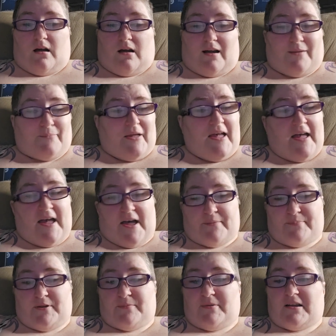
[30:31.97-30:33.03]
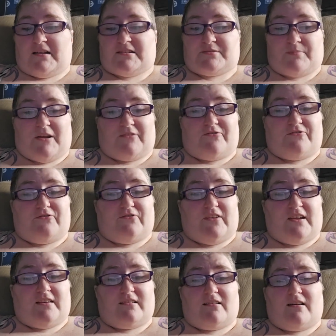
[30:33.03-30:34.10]
"I'm happy because my
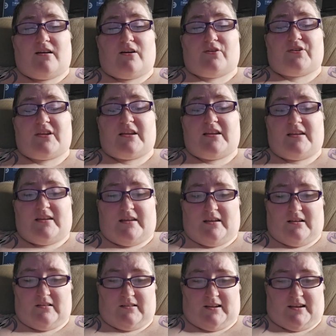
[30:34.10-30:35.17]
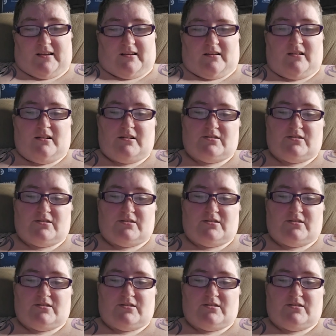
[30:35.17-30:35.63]
feet are healing,"